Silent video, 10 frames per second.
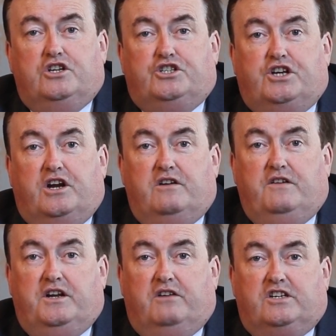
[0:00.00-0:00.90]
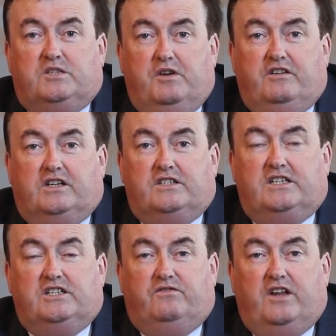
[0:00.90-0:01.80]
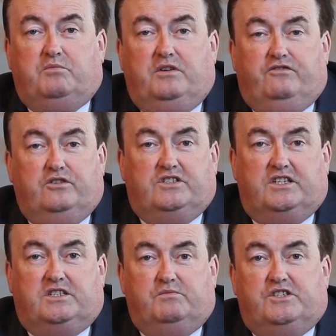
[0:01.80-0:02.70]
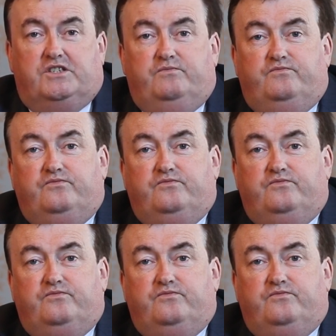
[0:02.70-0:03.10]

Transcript: sharing our experience in developing food systems.